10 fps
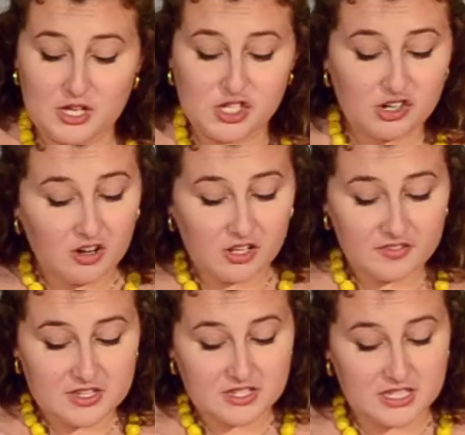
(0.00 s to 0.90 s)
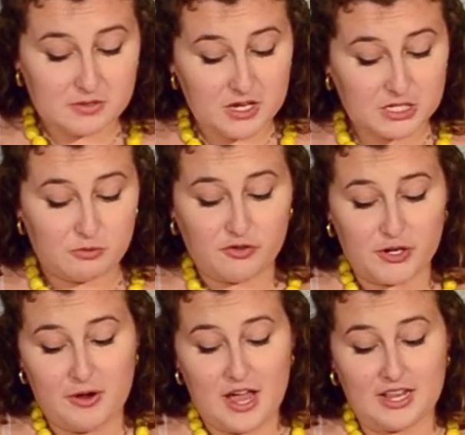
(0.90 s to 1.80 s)
sure all of this gets mixed before
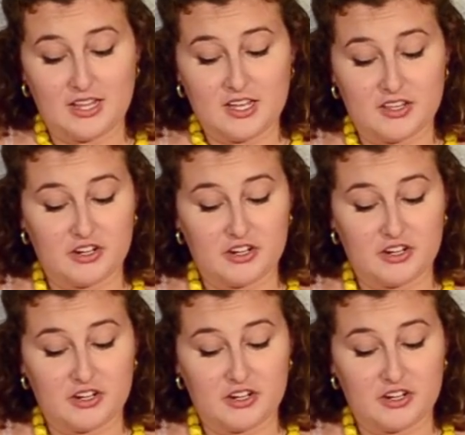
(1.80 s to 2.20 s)
you add any other